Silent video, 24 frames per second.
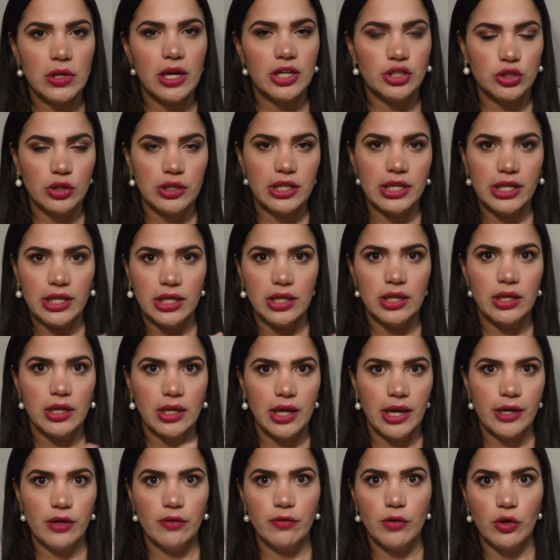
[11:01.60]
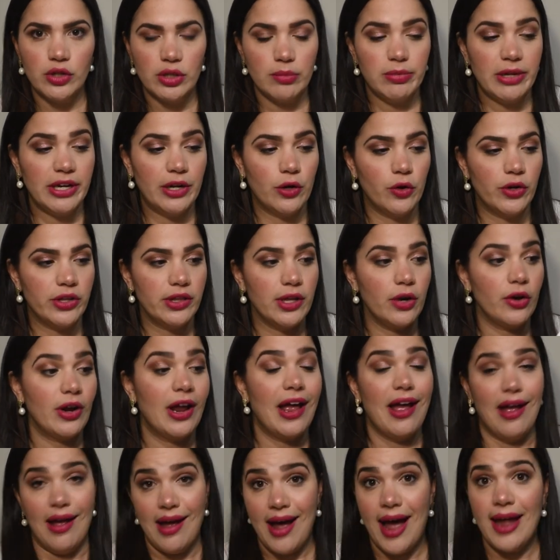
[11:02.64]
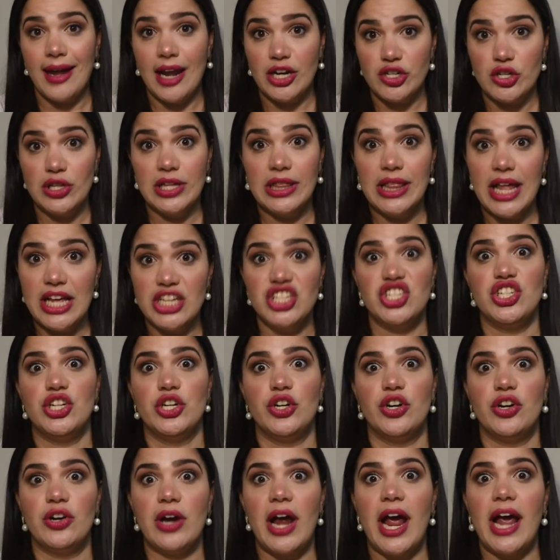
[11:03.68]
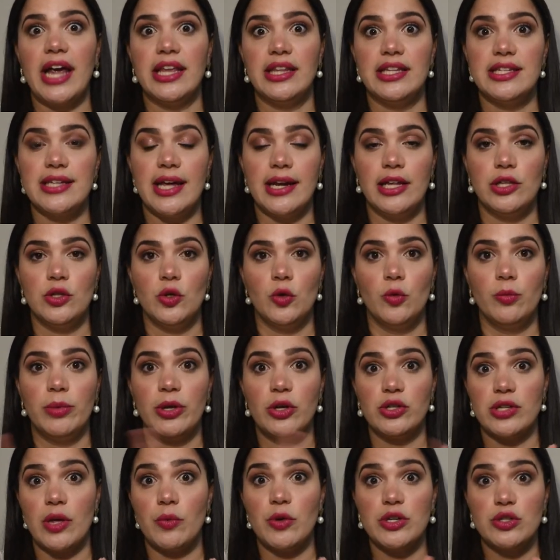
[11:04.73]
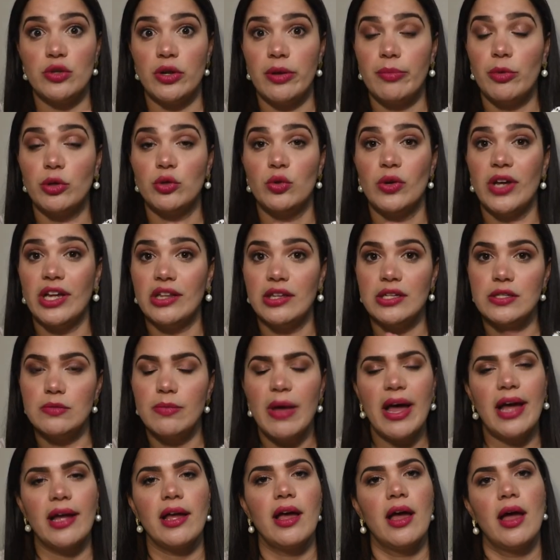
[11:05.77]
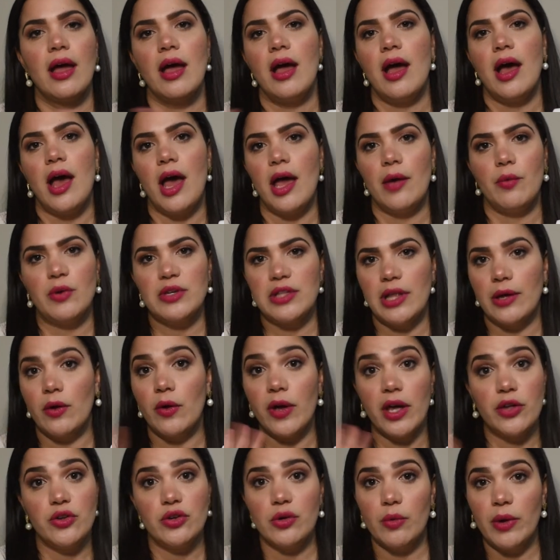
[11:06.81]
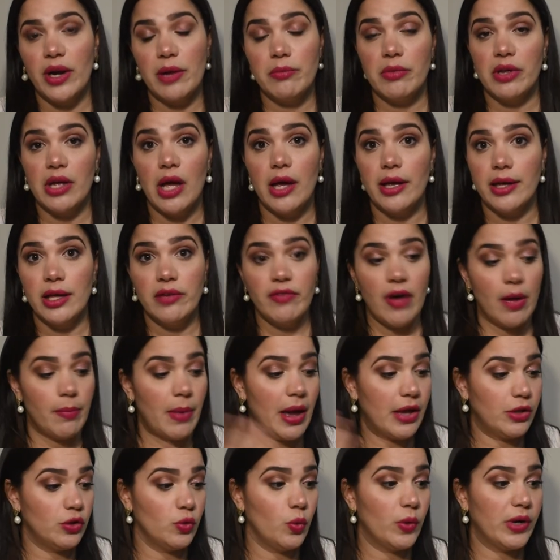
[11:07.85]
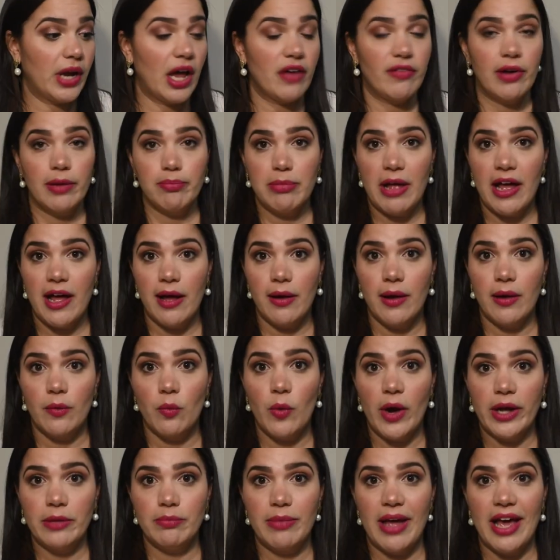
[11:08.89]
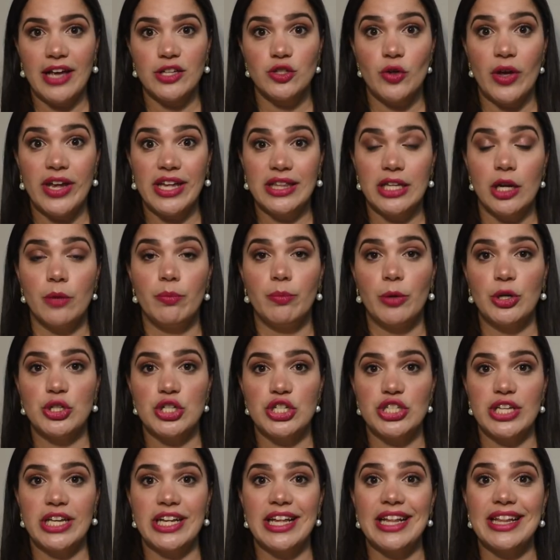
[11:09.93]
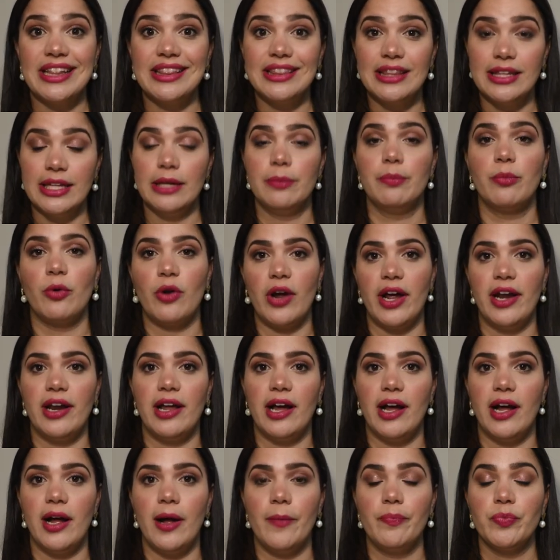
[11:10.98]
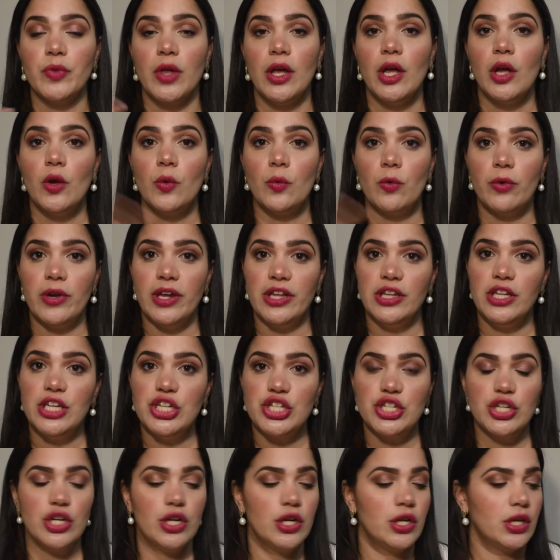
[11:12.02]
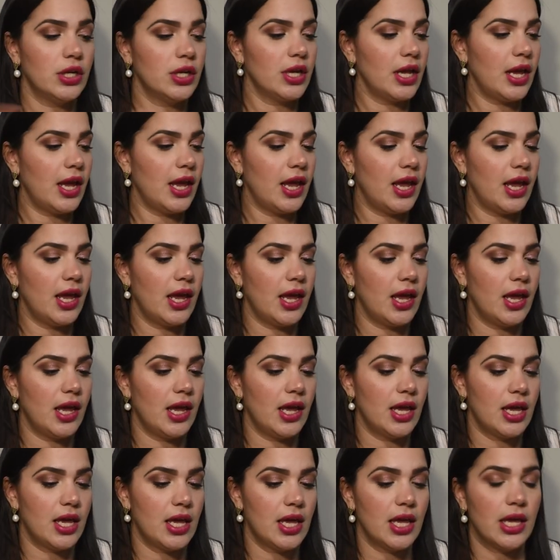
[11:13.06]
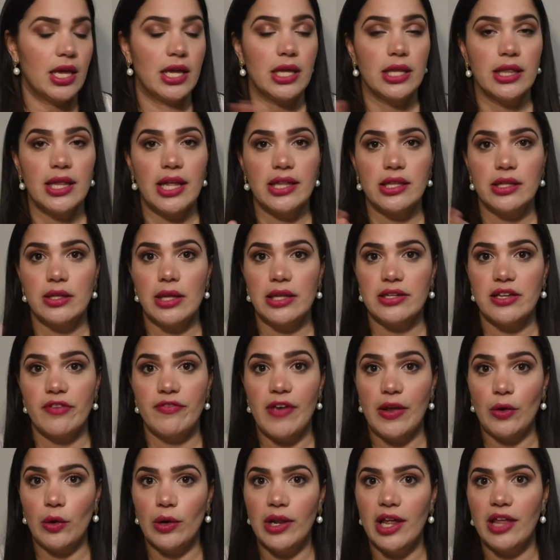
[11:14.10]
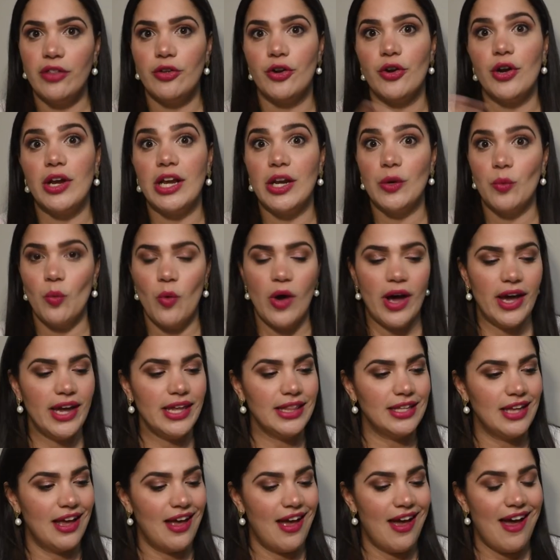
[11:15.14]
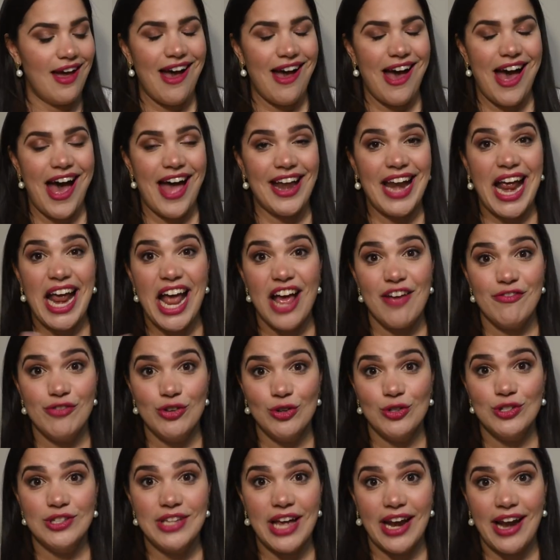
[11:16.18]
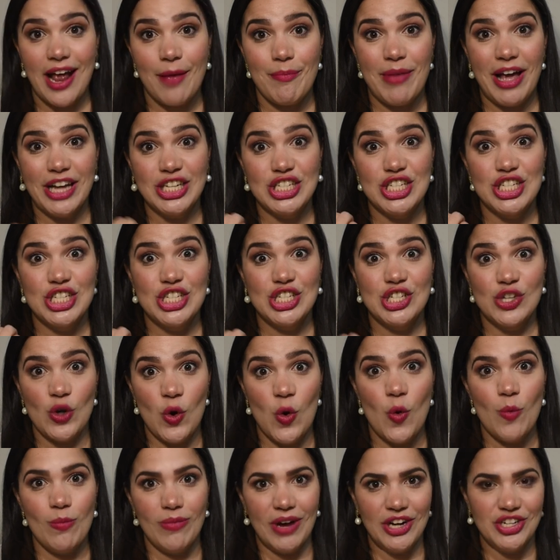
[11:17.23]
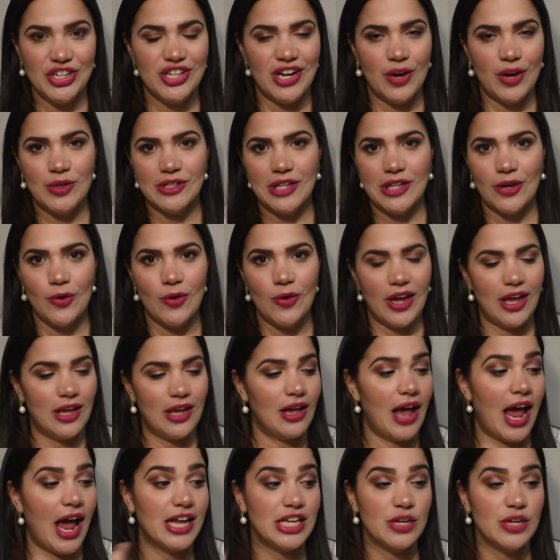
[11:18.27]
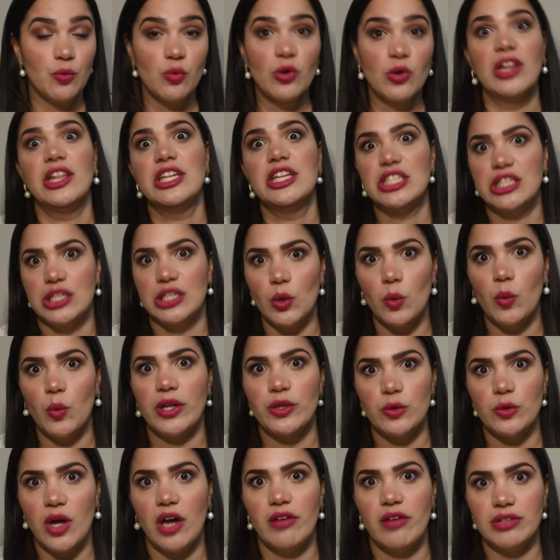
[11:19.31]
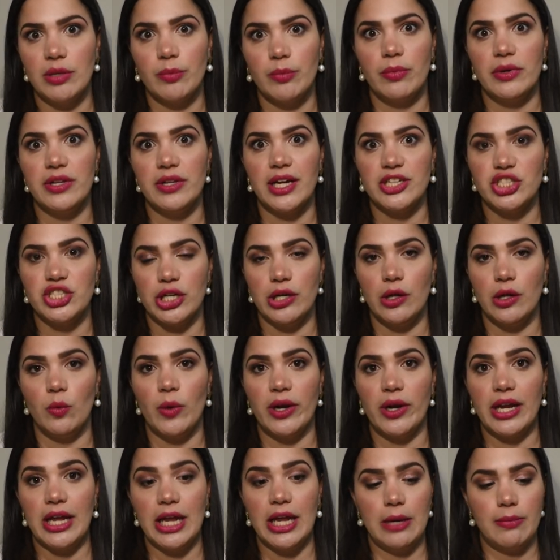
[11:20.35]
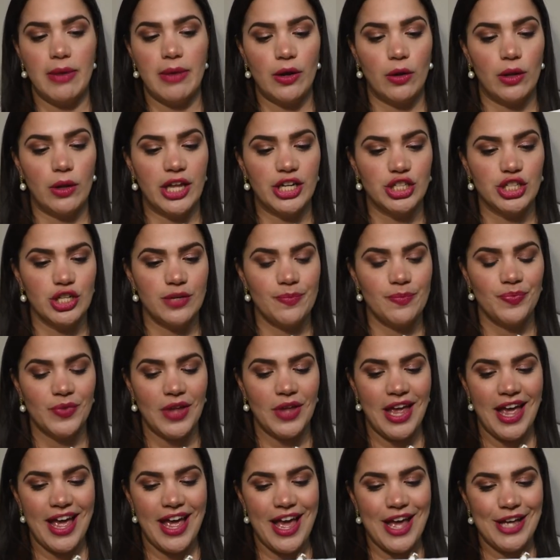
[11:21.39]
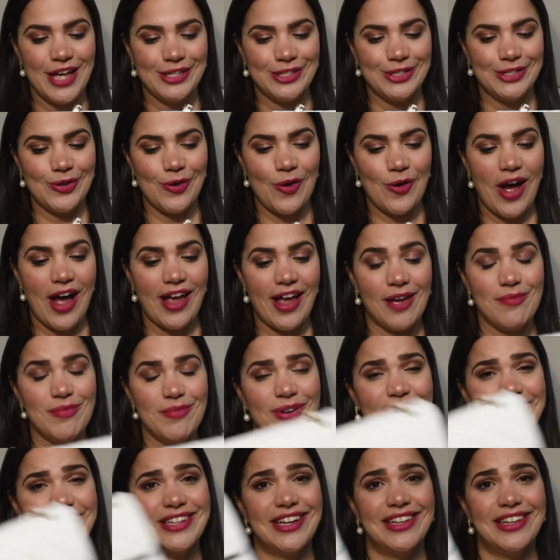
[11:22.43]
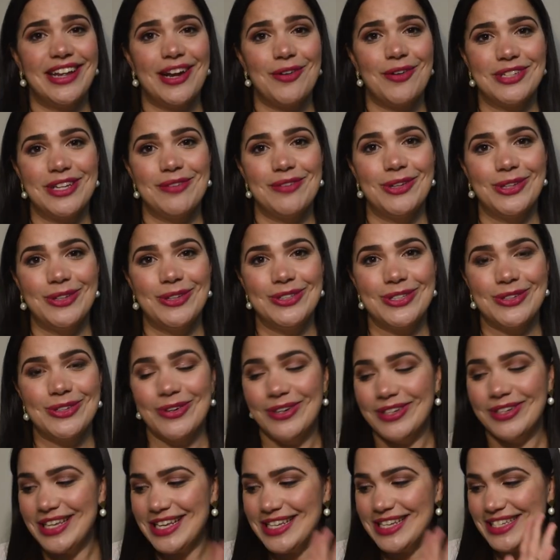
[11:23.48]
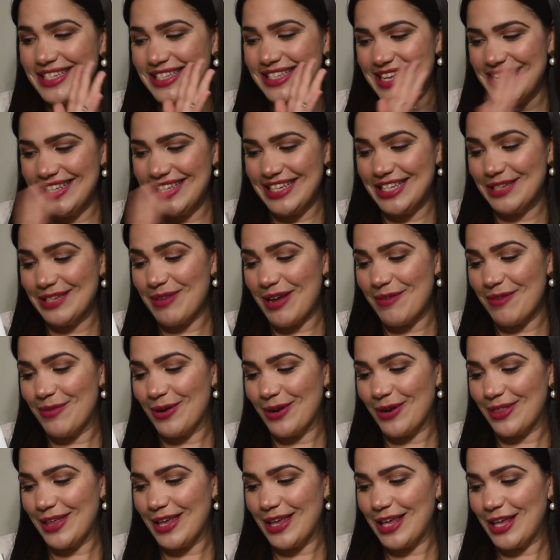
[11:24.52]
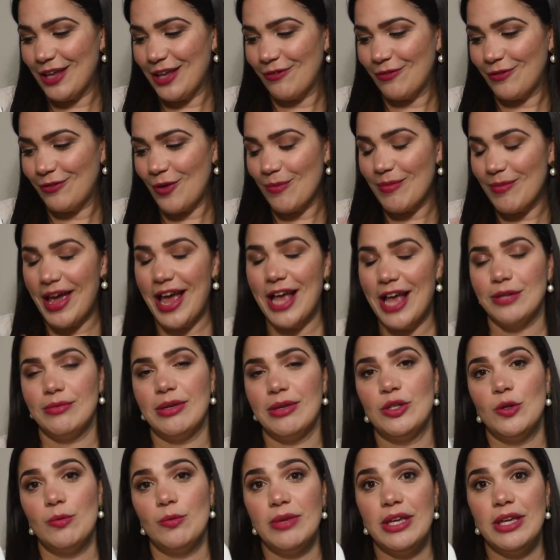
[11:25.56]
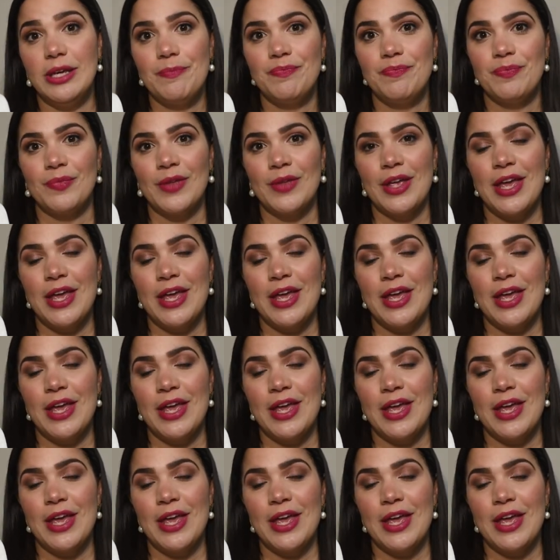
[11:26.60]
actually kind of contemplated going there. And actually last year I decided to, because I was not able to get this bag, I was like, okay, you know what, I give up. I do want to have a white bag. So I ended up purchasing the Prada re-edition in the Saffiano leather in white. And I have used that handbag so much that I was like, okay, I really still want to have the Chanel one in my collection. So I am very excited that I was able to score this. This is my birthday gift from my husband to me.